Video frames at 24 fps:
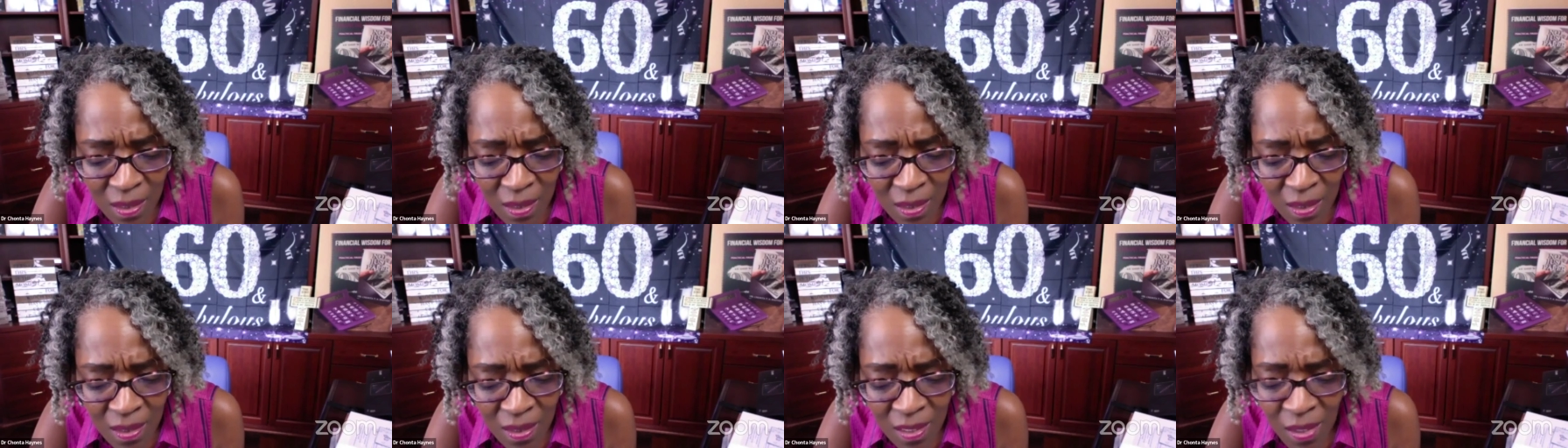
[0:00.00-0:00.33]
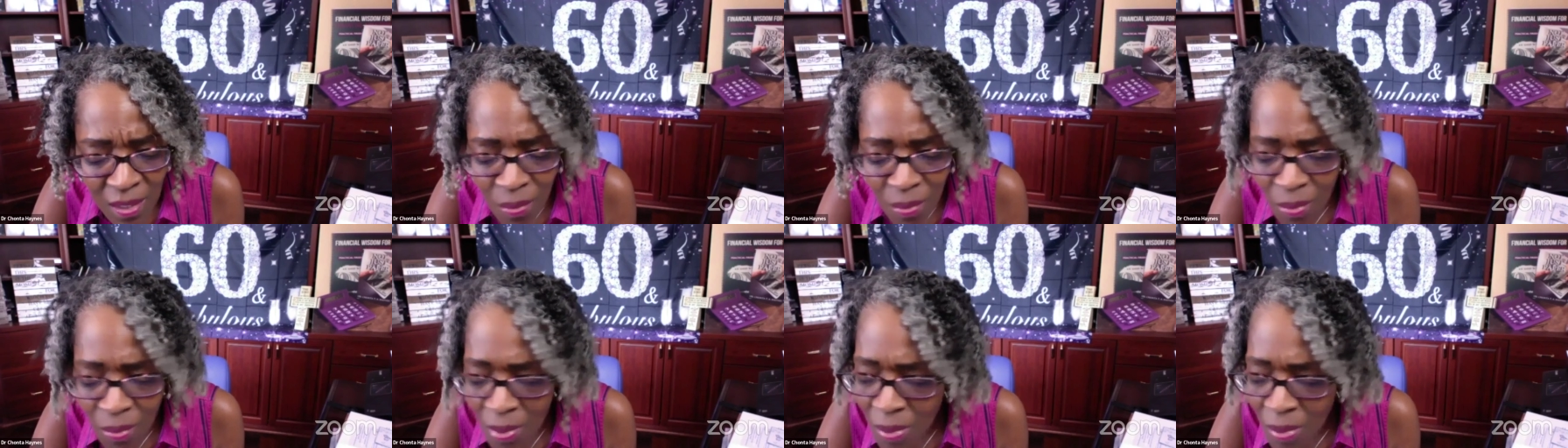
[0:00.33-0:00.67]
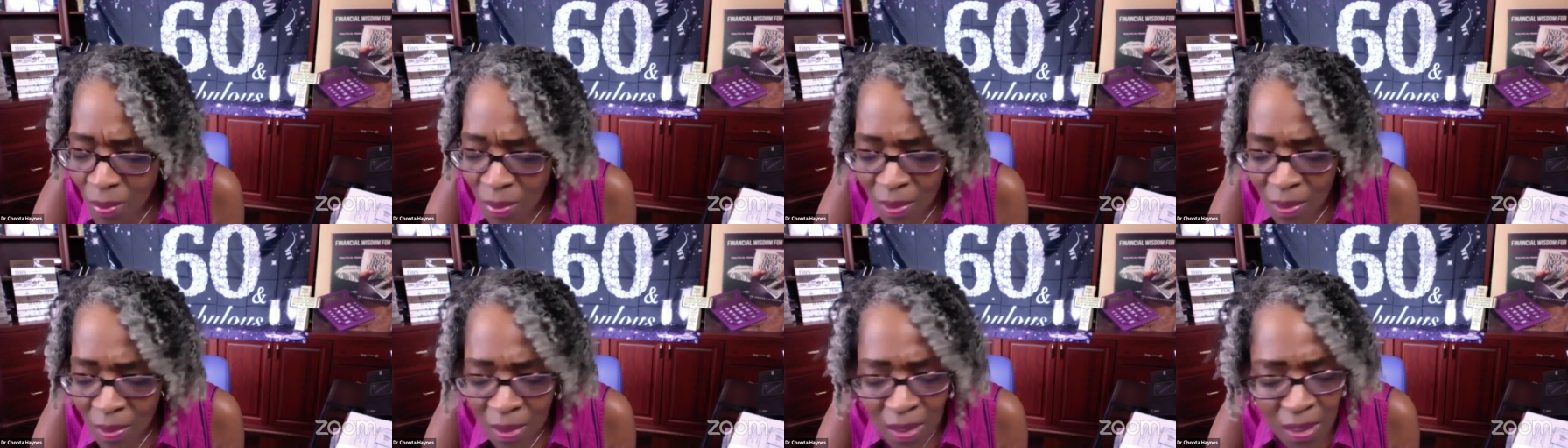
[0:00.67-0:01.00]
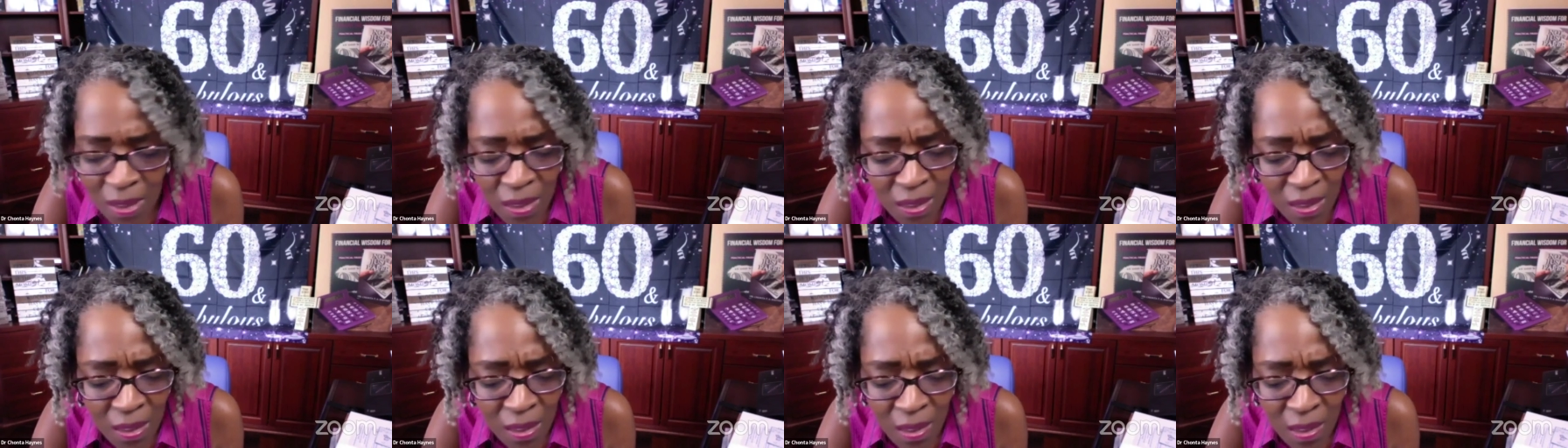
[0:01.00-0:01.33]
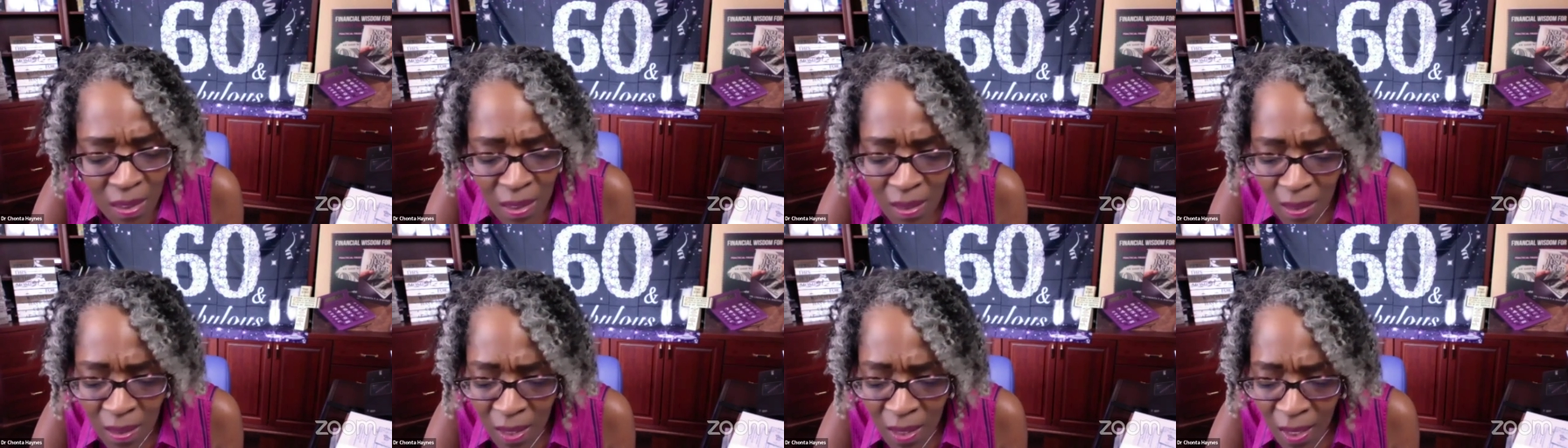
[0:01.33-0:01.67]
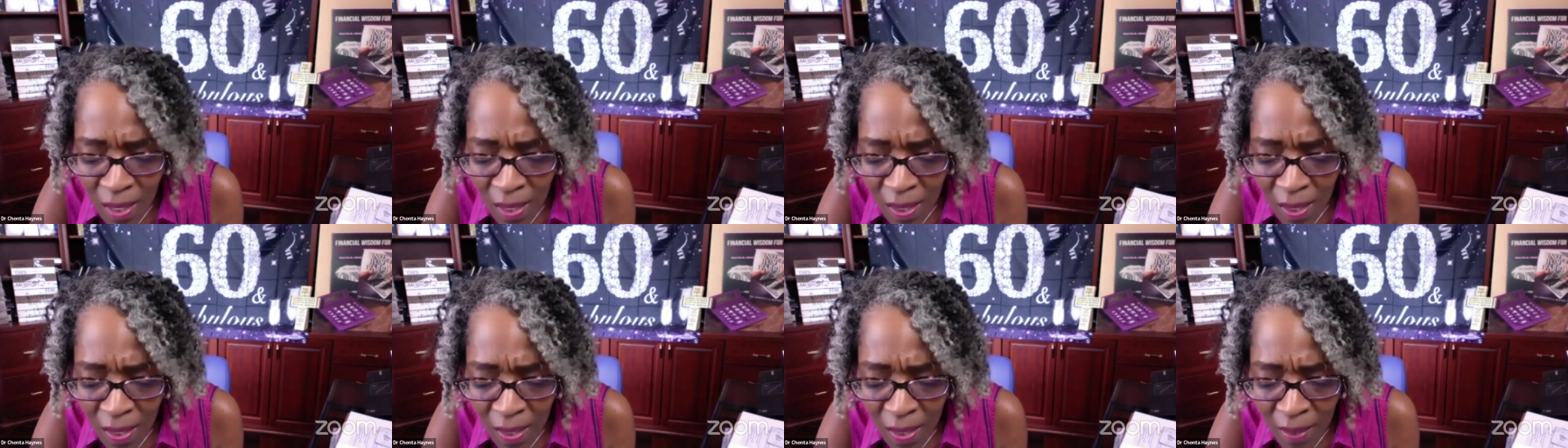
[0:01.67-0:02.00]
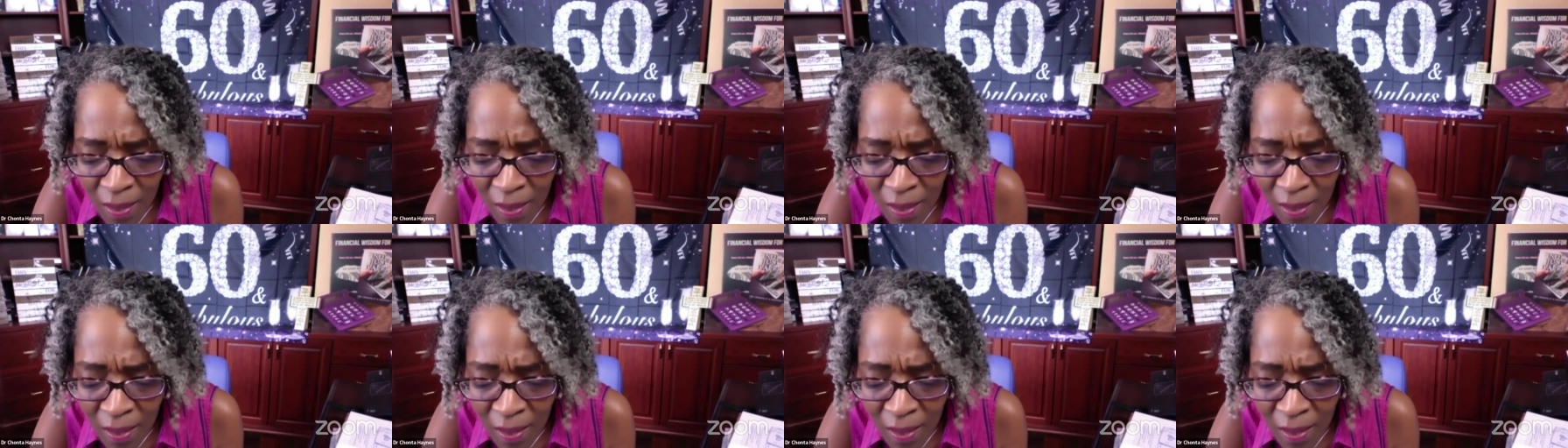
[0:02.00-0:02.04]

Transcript: That we will lean in, God,